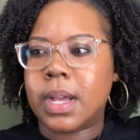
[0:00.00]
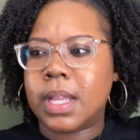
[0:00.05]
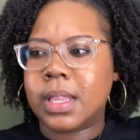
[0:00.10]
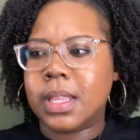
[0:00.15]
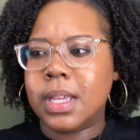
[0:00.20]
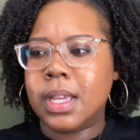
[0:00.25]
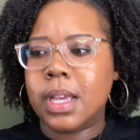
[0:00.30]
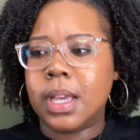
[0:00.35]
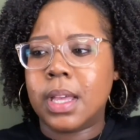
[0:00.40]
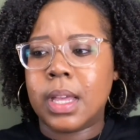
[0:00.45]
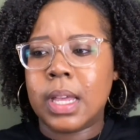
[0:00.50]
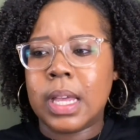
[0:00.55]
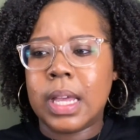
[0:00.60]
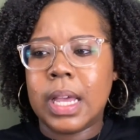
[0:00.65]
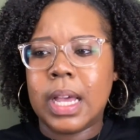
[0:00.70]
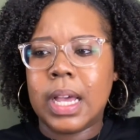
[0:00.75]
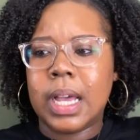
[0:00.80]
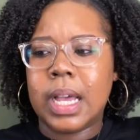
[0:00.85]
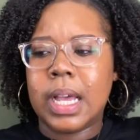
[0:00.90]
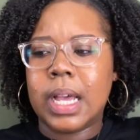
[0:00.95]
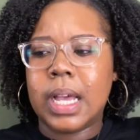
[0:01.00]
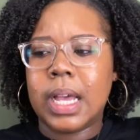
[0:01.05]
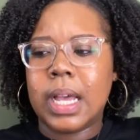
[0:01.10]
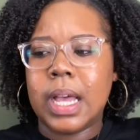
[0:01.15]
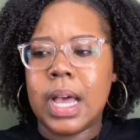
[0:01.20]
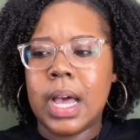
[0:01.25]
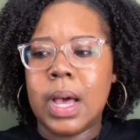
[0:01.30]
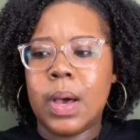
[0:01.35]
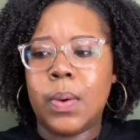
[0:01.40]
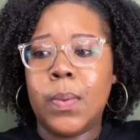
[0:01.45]
I think
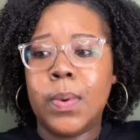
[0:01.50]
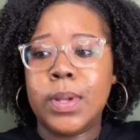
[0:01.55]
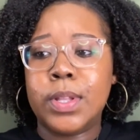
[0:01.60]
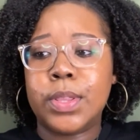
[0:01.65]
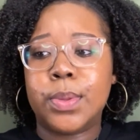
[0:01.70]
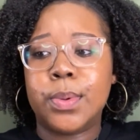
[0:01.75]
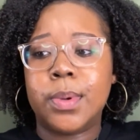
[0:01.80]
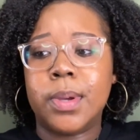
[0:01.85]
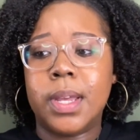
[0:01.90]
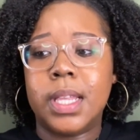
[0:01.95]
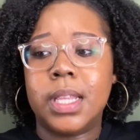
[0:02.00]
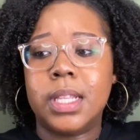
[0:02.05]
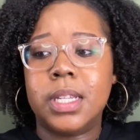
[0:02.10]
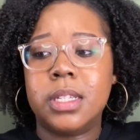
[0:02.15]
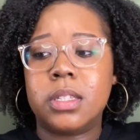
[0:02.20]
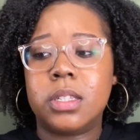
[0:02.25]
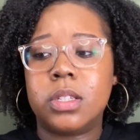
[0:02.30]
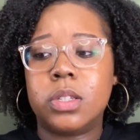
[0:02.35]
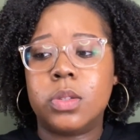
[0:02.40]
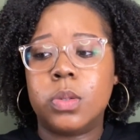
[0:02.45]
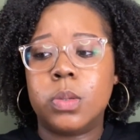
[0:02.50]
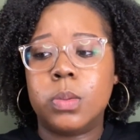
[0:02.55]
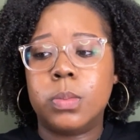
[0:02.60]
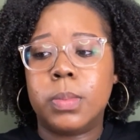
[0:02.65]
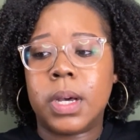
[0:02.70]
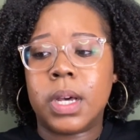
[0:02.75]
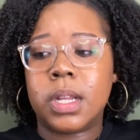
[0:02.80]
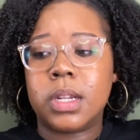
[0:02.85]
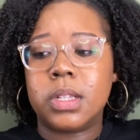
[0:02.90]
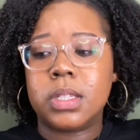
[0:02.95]
I went through at least 2
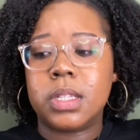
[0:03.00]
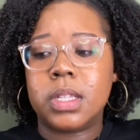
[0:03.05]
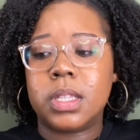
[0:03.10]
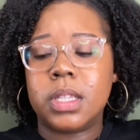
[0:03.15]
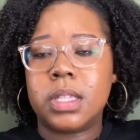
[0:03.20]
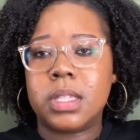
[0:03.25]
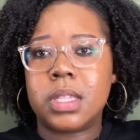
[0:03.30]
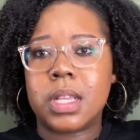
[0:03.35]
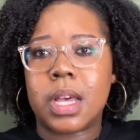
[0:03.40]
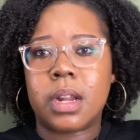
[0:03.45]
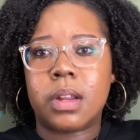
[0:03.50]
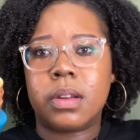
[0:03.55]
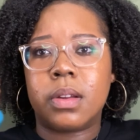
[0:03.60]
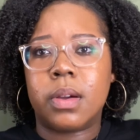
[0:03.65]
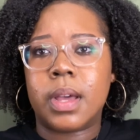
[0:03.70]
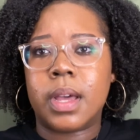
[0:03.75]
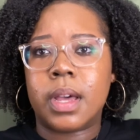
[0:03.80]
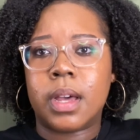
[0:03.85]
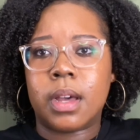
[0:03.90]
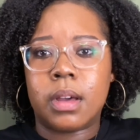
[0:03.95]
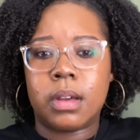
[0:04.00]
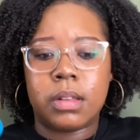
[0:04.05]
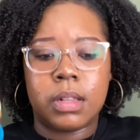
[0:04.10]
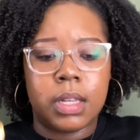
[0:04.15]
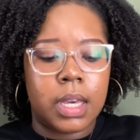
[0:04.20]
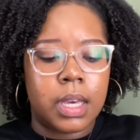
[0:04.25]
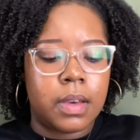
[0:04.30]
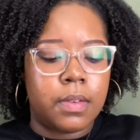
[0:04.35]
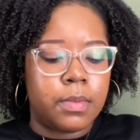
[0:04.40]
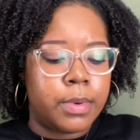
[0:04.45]
bottles of this. I don't know how I only
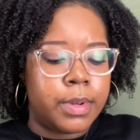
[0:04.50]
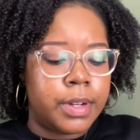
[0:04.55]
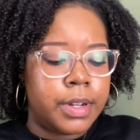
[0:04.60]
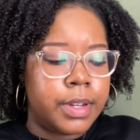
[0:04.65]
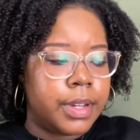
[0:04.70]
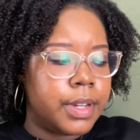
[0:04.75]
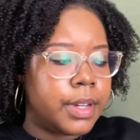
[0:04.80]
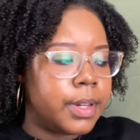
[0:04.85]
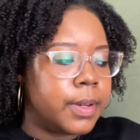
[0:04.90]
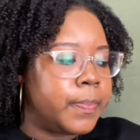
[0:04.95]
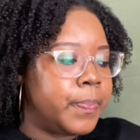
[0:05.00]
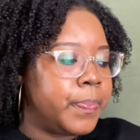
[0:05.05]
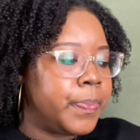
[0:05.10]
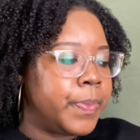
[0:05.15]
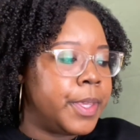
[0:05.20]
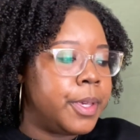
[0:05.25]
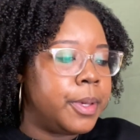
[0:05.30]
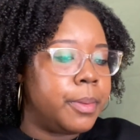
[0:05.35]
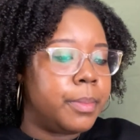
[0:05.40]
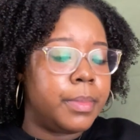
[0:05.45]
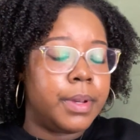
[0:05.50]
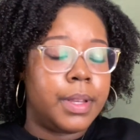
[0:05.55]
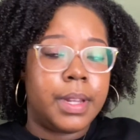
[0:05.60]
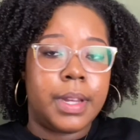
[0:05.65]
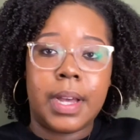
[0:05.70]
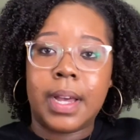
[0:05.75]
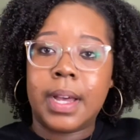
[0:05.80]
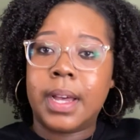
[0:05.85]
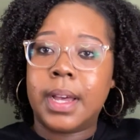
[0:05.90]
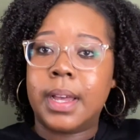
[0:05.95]
got 1 in here,
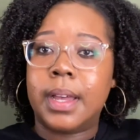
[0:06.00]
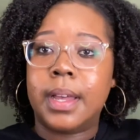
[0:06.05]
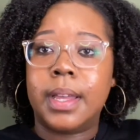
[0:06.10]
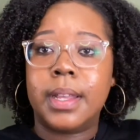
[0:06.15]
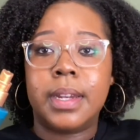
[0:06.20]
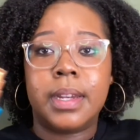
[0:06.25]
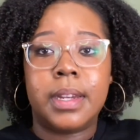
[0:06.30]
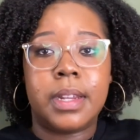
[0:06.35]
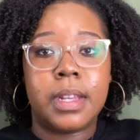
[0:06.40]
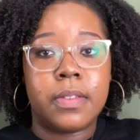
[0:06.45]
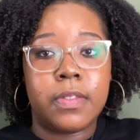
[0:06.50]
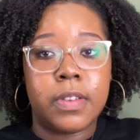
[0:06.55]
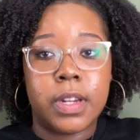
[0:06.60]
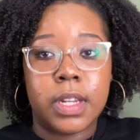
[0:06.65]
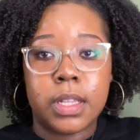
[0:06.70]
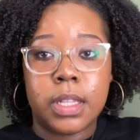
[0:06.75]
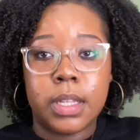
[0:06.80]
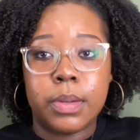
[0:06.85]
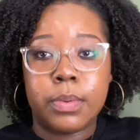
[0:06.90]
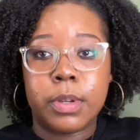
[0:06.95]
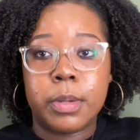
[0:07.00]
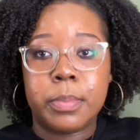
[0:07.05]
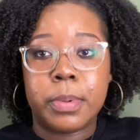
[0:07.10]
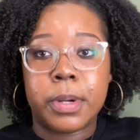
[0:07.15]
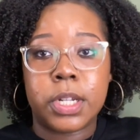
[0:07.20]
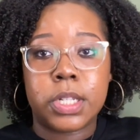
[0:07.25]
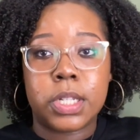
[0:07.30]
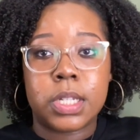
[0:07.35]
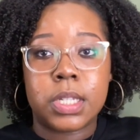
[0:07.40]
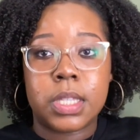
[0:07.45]
but I definitely
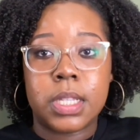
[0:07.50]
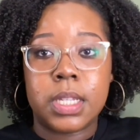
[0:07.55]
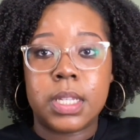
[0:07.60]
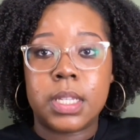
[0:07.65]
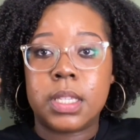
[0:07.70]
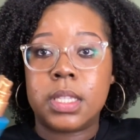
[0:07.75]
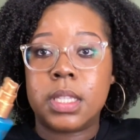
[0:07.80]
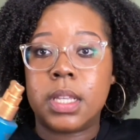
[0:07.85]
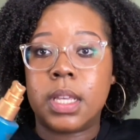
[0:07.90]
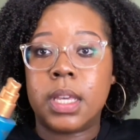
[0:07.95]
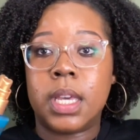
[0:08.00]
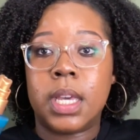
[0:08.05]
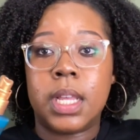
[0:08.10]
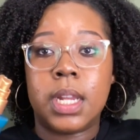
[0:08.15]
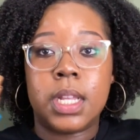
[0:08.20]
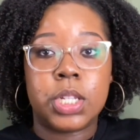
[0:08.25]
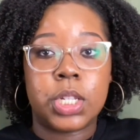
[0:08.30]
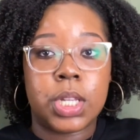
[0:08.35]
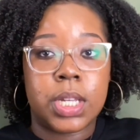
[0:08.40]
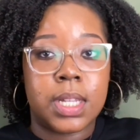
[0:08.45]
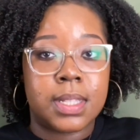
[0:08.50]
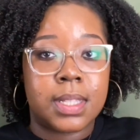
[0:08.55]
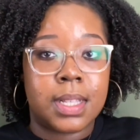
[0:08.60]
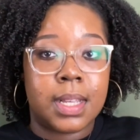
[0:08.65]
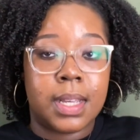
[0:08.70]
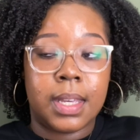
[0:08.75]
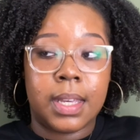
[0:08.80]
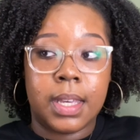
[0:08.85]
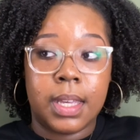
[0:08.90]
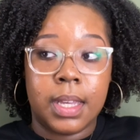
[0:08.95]
repurchase this any chance I
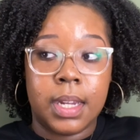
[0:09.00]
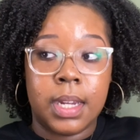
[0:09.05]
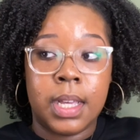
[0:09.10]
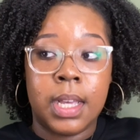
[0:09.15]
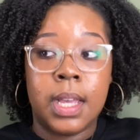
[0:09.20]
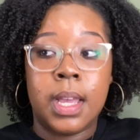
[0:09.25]
get.